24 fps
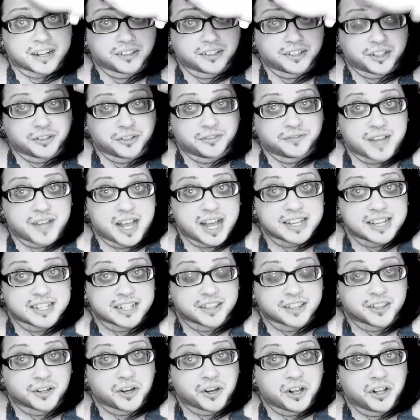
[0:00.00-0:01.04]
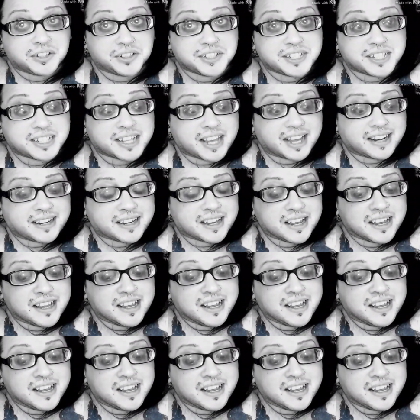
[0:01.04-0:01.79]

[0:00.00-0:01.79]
a little fast, and they're all set